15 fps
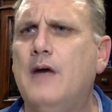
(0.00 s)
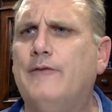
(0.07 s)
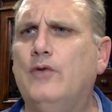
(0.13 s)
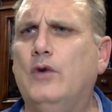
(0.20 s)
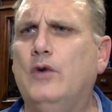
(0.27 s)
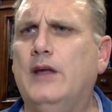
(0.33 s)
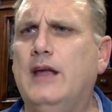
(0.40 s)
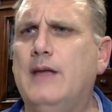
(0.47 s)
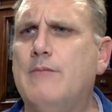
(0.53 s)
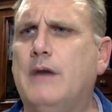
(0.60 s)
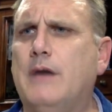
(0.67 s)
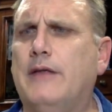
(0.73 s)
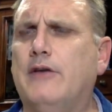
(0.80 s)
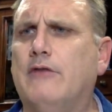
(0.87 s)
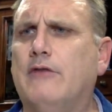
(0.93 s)
Foodie
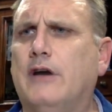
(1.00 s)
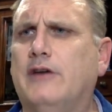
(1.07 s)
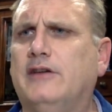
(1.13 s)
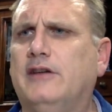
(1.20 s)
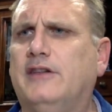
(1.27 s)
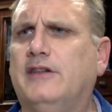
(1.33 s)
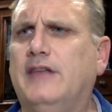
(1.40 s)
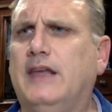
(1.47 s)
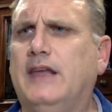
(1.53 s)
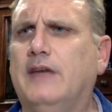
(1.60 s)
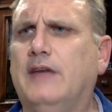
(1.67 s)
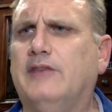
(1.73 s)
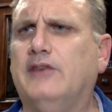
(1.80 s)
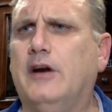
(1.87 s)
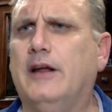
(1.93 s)
Mother Runner says,
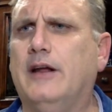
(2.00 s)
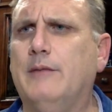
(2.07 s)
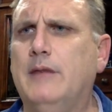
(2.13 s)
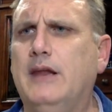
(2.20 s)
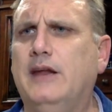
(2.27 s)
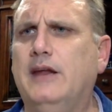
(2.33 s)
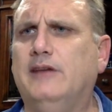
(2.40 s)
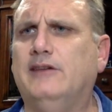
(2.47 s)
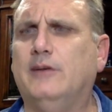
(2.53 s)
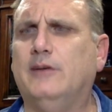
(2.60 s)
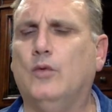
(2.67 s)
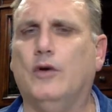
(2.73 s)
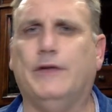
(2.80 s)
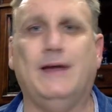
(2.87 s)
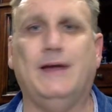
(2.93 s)
thinking of starting meetings, is
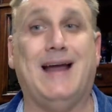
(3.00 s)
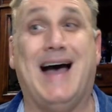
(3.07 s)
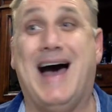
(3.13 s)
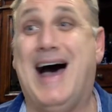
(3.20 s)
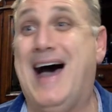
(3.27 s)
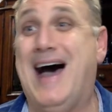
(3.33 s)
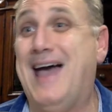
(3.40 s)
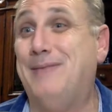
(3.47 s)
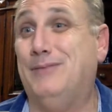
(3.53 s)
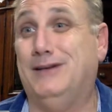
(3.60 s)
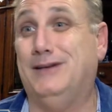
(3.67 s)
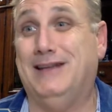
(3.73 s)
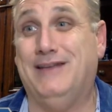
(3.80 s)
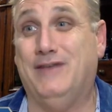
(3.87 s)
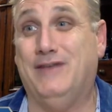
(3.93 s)
it worth it? I
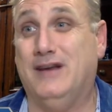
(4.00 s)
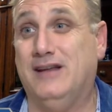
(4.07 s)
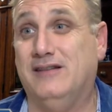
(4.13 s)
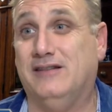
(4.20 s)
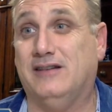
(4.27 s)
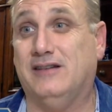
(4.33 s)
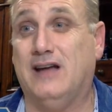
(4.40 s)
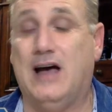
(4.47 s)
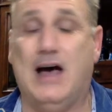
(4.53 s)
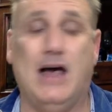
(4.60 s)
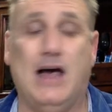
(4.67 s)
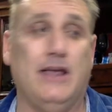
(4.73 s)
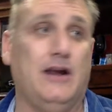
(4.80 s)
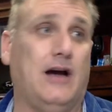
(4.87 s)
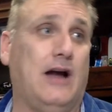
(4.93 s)
believe it is.
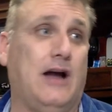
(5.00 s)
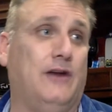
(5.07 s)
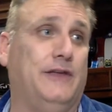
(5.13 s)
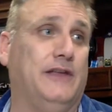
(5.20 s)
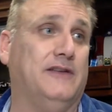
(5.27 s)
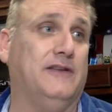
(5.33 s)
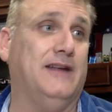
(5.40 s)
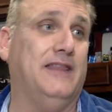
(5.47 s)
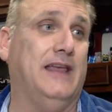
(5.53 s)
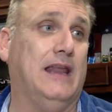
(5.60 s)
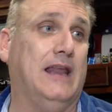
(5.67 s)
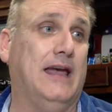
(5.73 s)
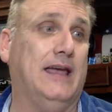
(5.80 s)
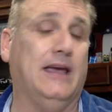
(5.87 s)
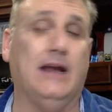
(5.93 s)
I don't think there's
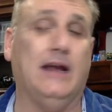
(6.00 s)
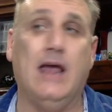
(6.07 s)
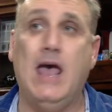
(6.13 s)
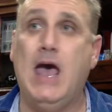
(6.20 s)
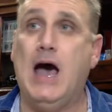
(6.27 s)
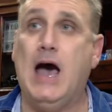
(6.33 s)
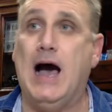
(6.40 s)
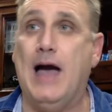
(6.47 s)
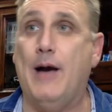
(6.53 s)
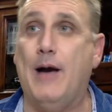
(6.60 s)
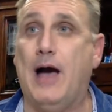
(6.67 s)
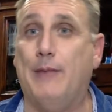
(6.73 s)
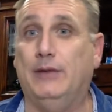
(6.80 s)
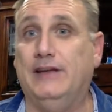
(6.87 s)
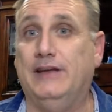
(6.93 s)
anything like it.
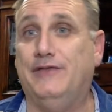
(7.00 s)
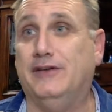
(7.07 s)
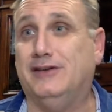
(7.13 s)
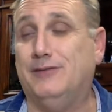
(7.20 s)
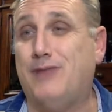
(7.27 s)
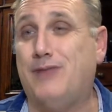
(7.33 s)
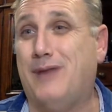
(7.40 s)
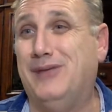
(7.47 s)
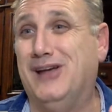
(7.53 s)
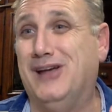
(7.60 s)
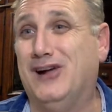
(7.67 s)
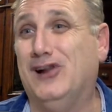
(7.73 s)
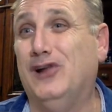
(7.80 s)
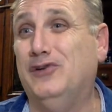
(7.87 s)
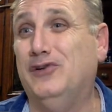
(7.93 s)
I believe this is probably
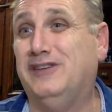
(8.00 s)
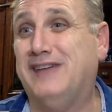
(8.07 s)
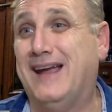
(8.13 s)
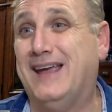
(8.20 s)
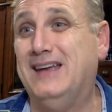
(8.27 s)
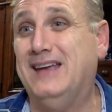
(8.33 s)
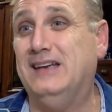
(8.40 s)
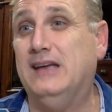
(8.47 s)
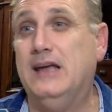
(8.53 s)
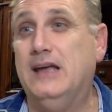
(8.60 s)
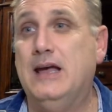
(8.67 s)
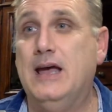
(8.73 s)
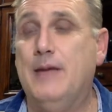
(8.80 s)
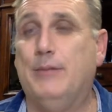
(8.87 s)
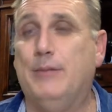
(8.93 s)
a close second,
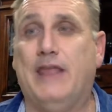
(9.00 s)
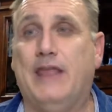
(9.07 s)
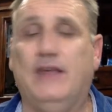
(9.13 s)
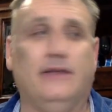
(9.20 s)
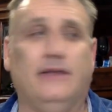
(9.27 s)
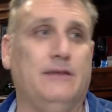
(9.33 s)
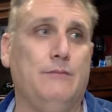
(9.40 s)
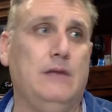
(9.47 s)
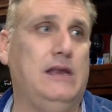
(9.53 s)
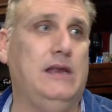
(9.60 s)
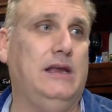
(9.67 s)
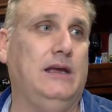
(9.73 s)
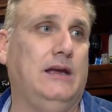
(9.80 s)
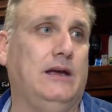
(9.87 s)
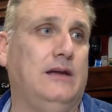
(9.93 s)
but I think the
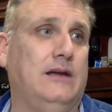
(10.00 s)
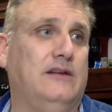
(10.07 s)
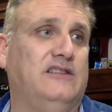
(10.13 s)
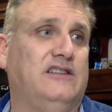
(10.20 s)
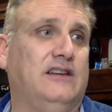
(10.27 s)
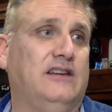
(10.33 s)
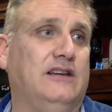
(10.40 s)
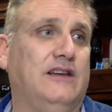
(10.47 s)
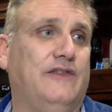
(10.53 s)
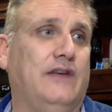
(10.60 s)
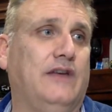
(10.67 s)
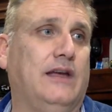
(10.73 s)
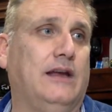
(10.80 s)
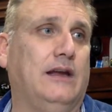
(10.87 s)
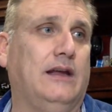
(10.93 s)
meeting is
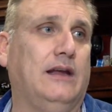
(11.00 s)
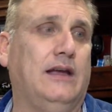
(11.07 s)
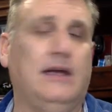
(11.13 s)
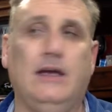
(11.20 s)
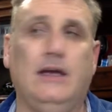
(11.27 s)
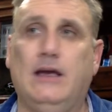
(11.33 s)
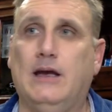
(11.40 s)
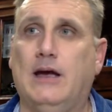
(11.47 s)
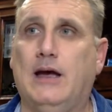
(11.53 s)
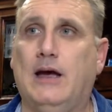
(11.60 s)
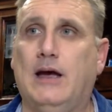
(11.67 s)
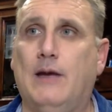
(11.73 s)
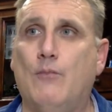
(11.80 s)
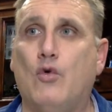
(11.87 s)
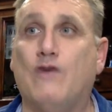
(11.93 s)
significantly
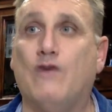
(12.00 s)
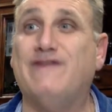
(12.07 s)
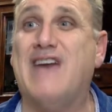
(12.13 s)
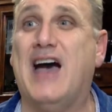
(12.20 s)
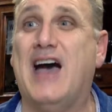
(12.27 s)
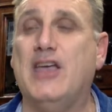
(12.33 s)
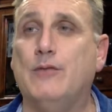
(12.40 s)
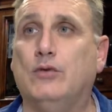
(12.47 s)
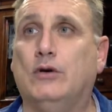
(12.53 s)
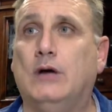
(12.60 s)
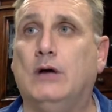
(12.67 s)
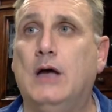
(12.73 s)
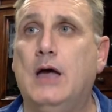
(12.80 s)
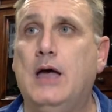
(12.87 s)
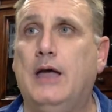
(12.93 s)
more
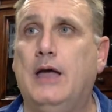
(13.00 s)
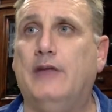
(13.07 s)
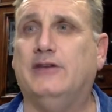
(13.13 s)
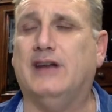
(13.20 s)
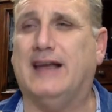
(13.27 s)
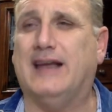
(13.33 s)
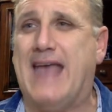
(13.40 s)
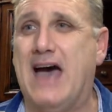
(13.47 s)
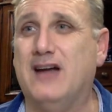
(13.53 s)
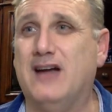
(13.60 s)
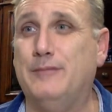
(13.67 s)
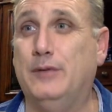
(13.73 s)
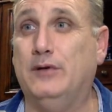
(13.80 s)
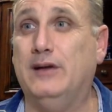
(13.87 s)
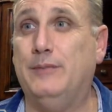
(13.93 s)
valuable. There's an
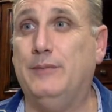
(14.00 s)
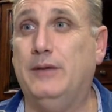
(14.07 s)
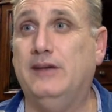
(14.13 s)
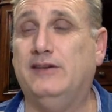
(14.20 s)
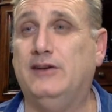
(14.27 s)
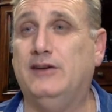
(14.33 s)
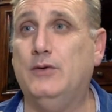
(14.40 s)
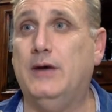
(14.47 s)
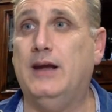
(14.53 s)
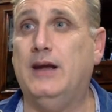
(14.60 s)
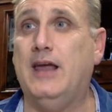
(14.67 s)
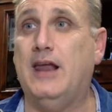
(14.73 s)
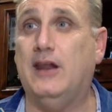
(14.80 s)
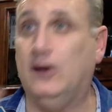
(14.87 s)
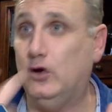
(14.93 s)
accountability piece to
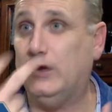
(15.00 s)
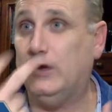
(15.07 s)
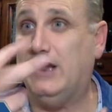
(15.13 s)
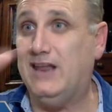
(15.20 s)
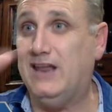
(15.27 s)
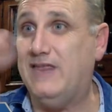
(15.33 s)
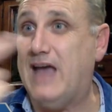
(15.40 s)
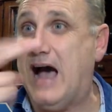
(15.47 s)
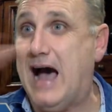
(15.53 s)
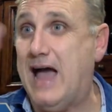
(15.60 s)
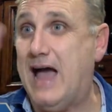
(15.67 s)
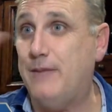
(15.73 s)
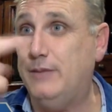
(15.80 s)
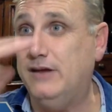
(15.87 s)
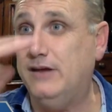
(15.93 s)
it and a looking in the
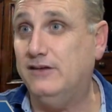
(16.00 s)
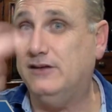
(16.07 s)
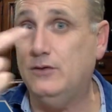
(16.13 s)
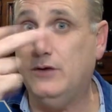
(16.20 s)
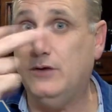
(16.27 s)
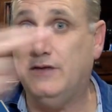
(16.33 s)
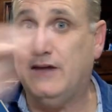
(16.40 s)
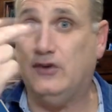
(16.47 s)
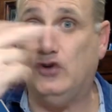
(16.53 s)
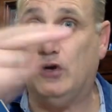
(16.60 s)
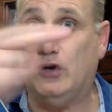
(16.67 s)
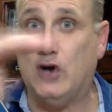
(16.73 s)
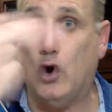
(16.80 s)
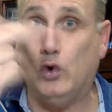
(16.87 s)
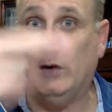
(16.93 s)
eye piece to it that you
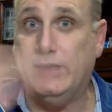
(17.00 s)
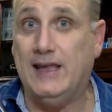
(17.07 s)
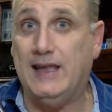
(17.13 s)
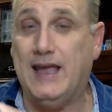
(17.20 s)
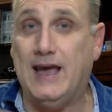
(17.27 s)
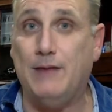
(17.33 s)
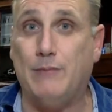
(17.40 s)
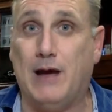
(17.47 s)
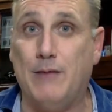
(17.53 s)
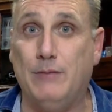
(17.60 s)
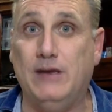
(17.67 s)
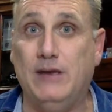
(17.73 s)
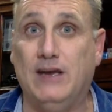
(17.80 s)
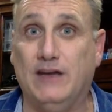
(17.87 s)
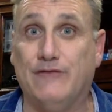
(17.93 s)
can only get by
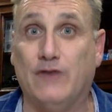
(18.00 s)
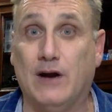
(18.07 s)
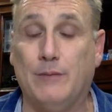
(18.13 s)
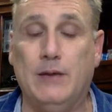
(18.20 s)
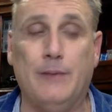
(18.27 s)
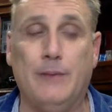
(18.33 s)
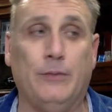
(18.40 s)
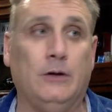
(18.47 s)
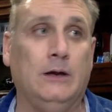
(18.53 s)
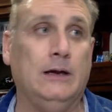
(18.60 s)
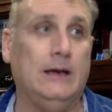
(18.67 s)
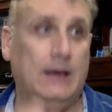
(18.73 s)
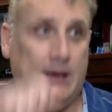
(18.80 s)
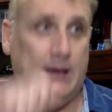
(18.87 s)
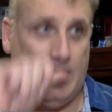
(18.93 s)
being in front of people.
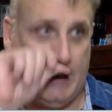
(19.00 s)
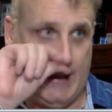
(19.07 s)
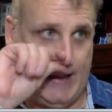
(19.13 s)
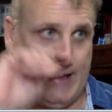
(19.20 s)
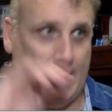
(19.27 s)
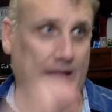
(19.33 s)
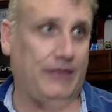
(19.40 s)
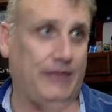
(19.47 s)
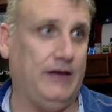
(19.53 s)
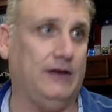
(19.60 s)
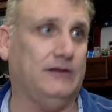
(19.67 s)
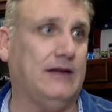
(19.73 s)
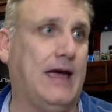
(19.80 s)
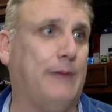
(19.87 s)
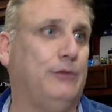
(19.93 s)
I think
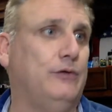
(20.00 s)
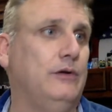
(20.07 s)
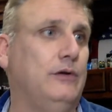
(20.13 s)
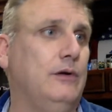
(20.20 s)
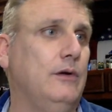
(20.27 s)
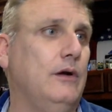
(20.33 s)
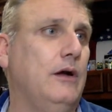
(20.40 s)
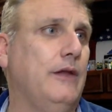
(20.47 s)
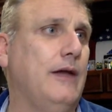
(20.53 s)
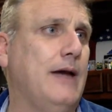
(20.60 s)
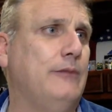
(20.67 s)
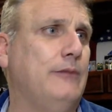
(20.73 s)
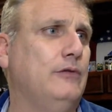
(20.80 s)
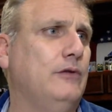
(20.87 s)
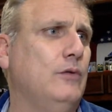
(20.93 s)
it's absolutely
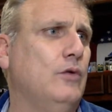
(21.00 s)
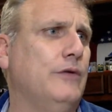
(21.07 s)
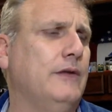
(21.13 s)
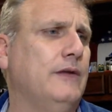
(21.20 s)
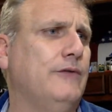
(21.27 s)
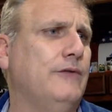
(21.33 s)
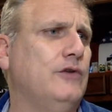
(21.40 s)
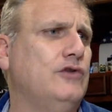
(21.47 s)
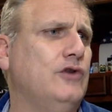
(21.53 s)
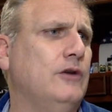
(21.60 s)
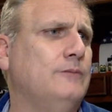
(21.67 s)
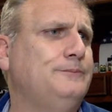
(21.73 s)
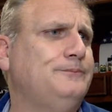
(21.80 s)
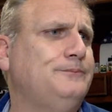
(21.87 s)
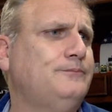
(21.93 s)
worth it for sure.